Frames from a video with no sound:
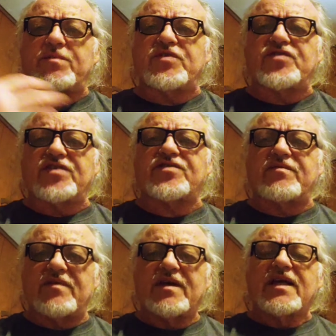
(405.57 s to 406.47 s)
a
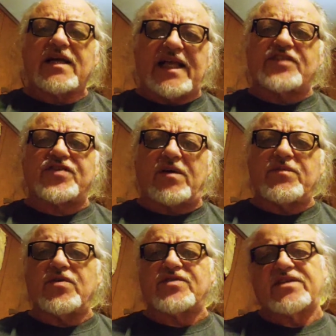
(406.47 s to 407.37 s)
musician, classical
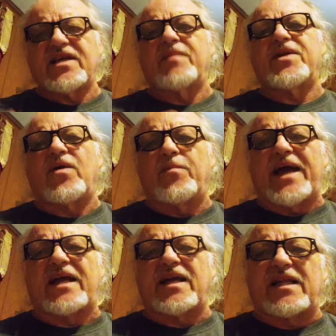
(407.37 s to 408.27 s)
music. I said, I'm going to go
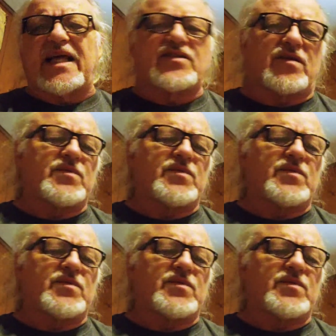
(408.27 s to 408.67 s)
back into classical